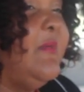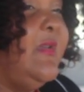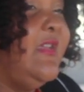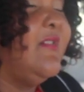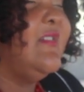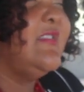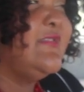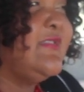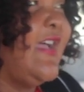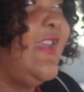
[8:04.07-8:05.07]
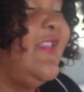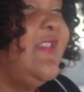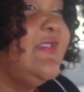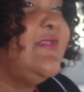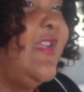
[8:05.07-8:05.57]
come in here and sat at
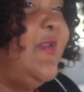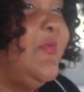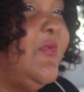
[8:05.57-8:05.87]
this table.